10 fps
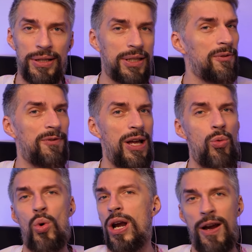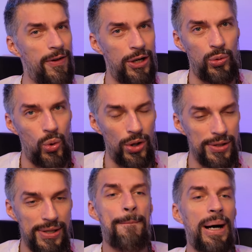It can fly whatever it
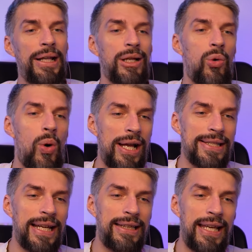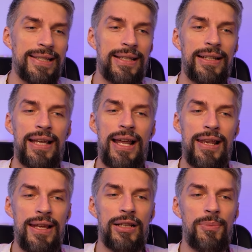wants, but once I tested it a
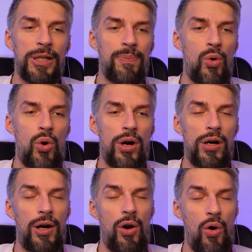little bit more,